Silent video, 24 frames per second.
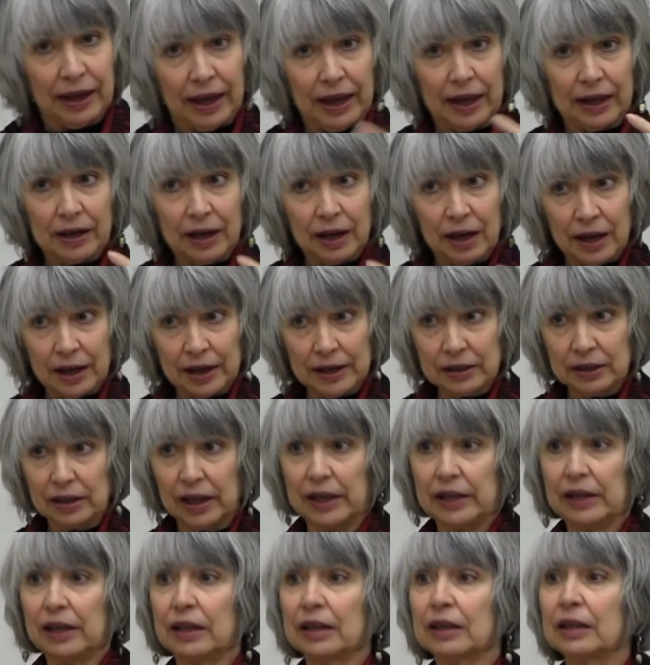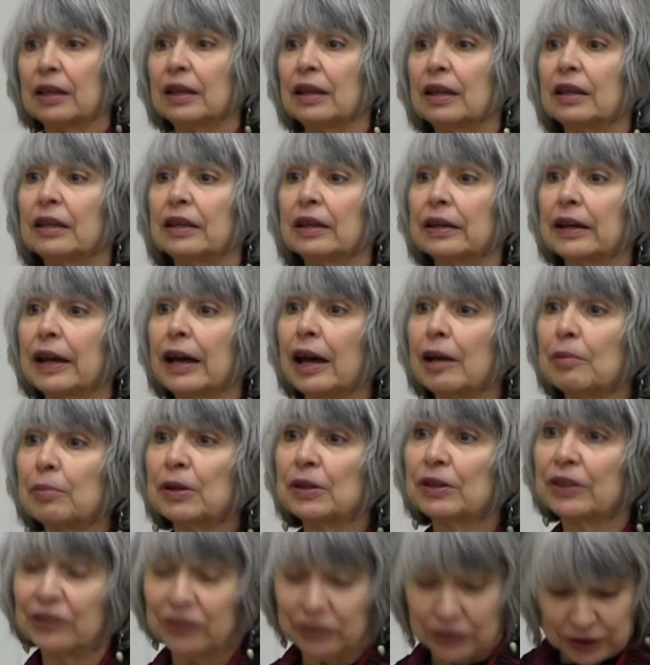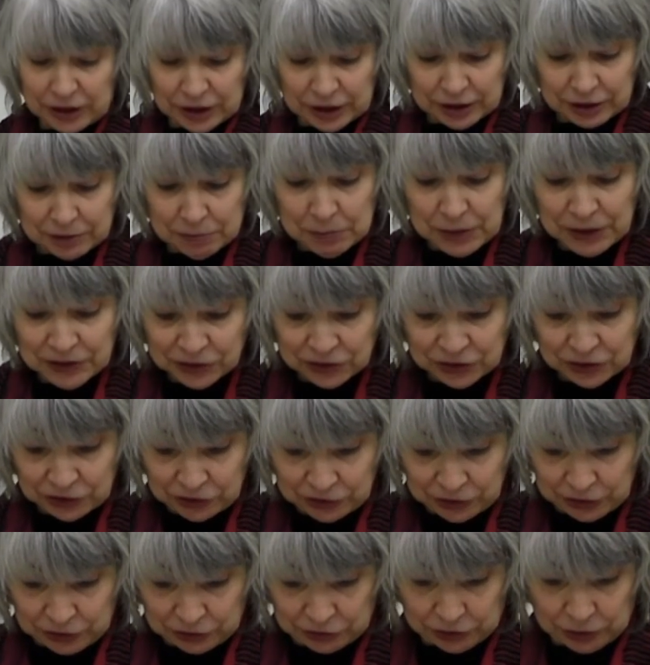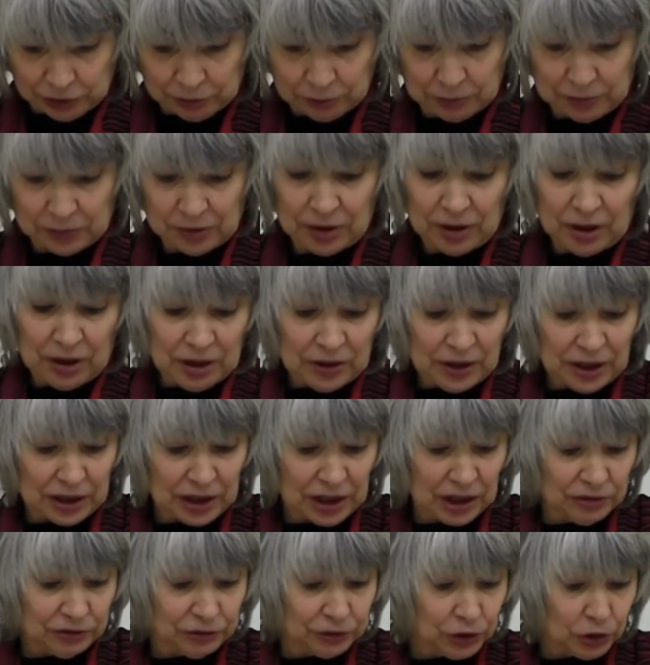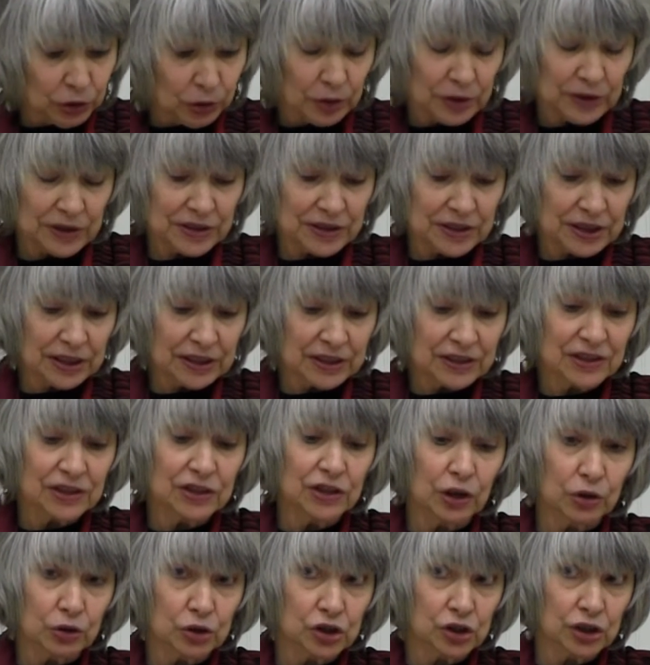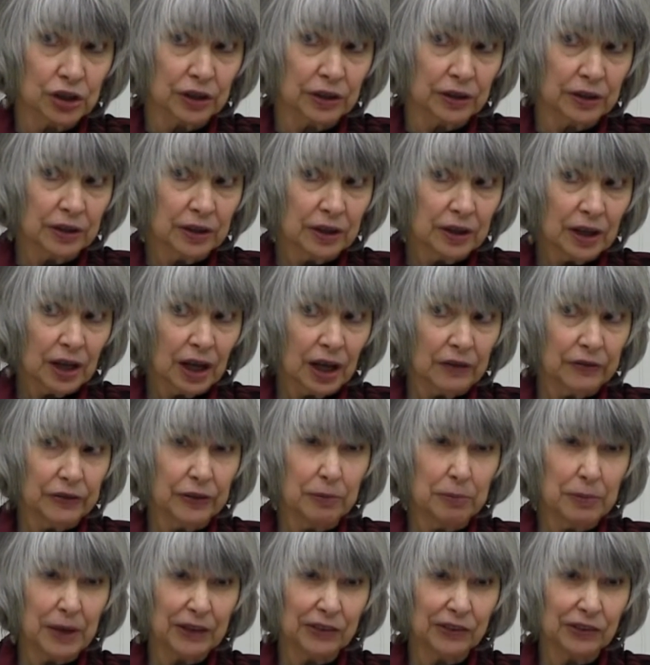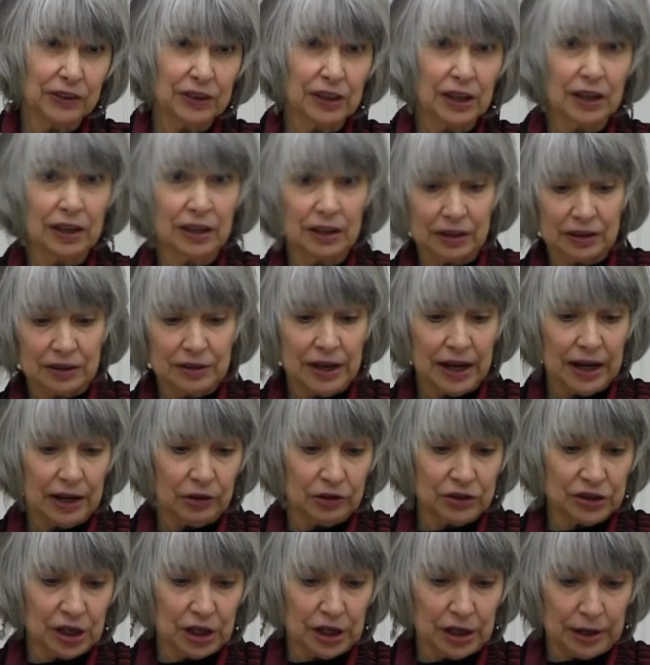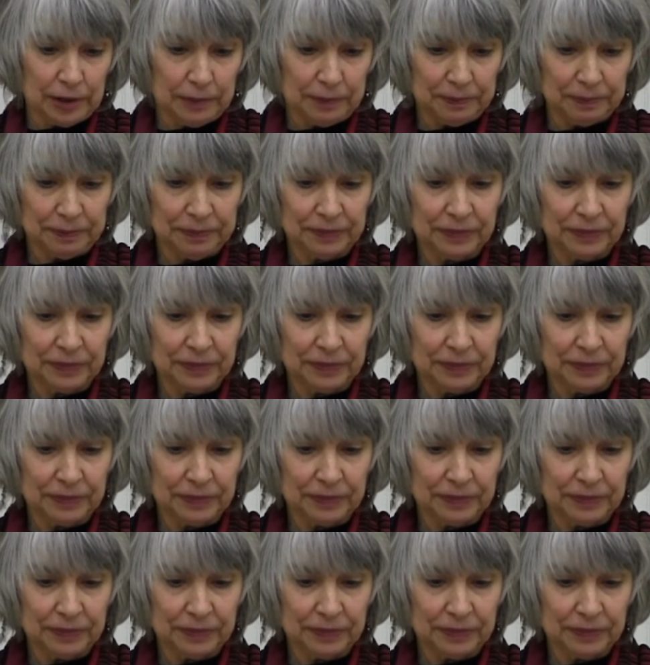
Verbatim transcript: and highlighting the Kabbalistic mysticism that influenced his notion of the messianic now time.